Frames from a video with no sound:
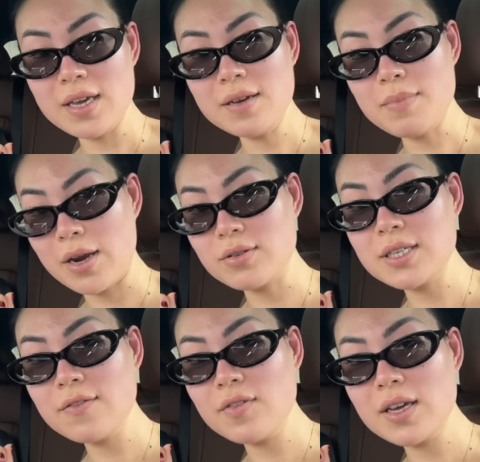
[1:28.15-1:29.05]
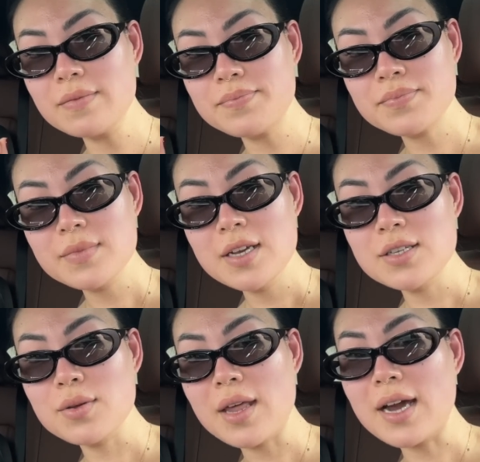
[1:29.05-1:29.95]
penalty fee.
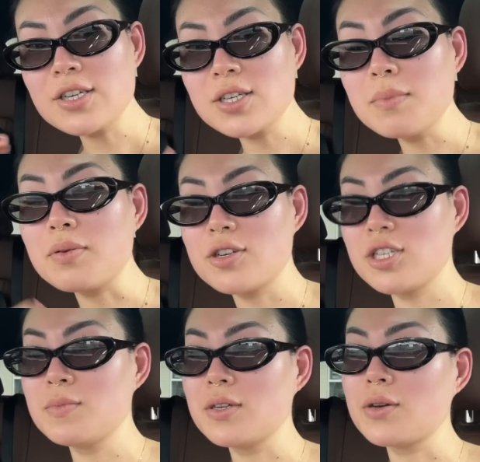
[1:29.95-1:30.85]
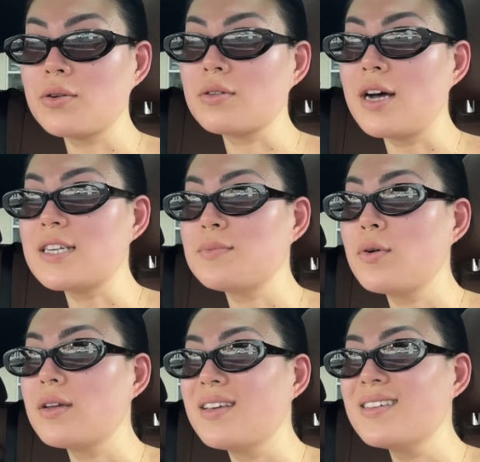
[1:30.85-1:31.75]
So that actually pushes me to go to class
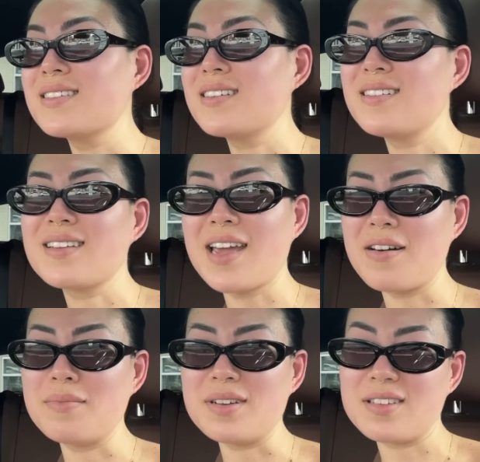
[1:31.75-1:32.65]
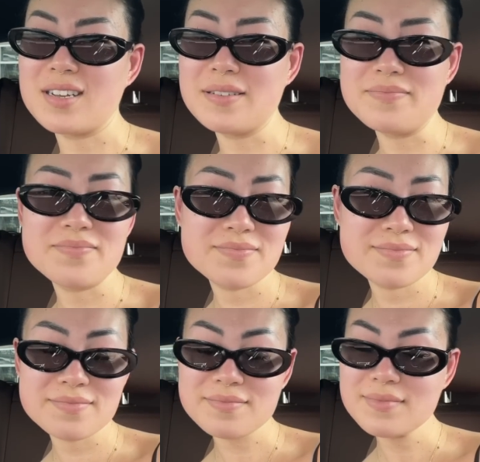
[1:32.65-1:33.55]
more. I think it's good accountability.
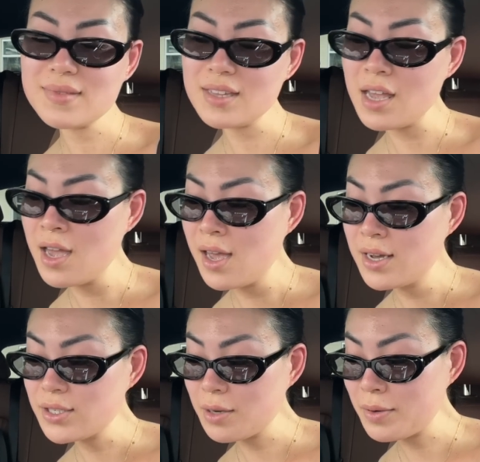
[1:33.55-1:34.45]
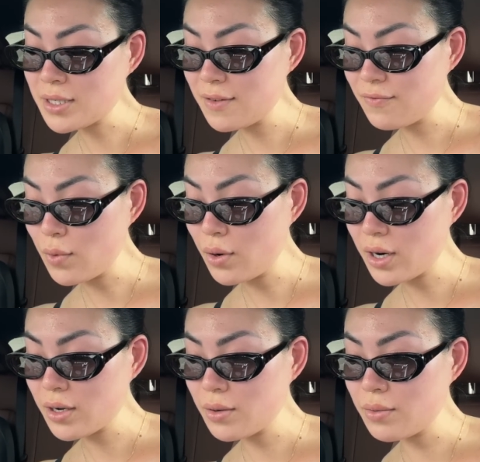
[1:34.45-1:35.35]
So I booked it
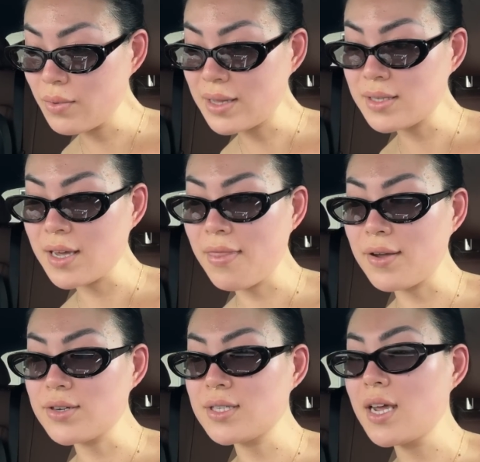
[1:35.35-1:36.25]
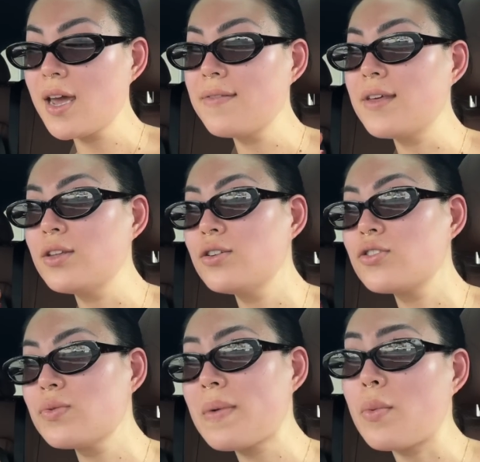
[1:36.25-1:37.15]
for Wednesday and Thursday, and then
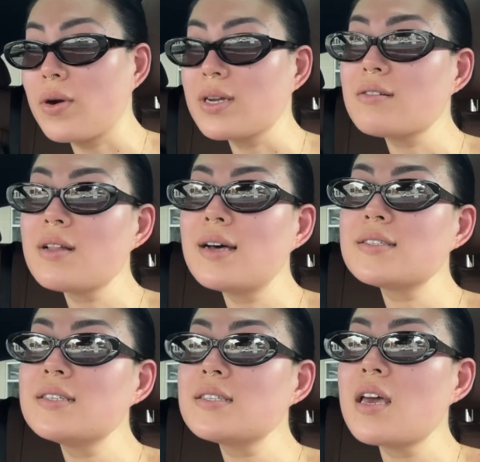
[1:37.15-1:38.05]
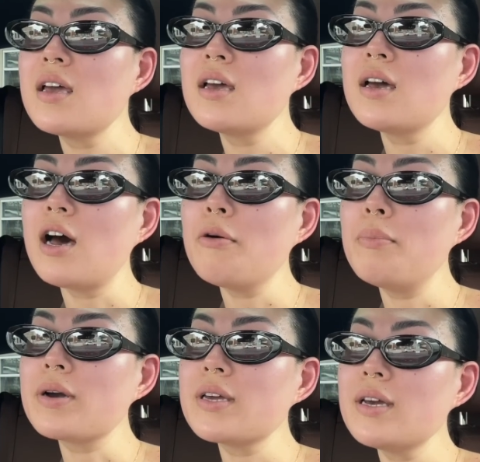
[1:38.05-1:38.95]
usually with my workout classes, I'll
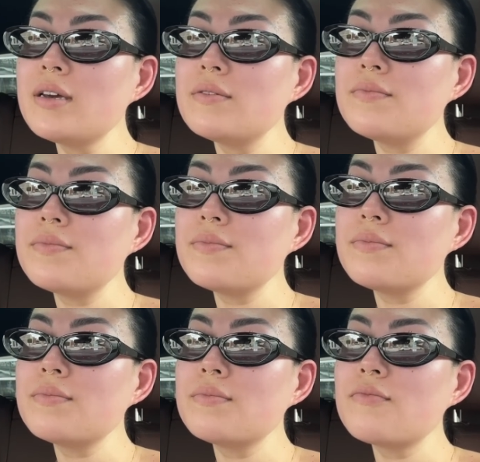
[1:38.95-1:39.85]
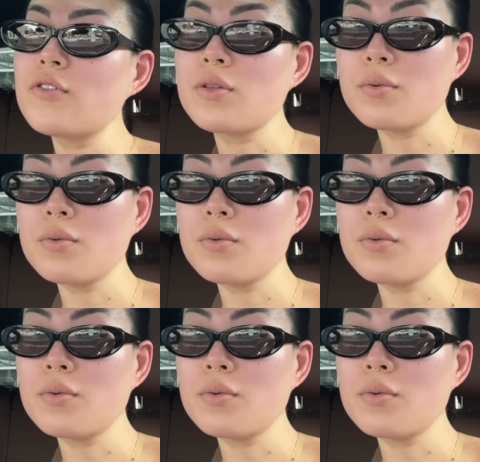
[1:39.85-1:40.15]
book it for the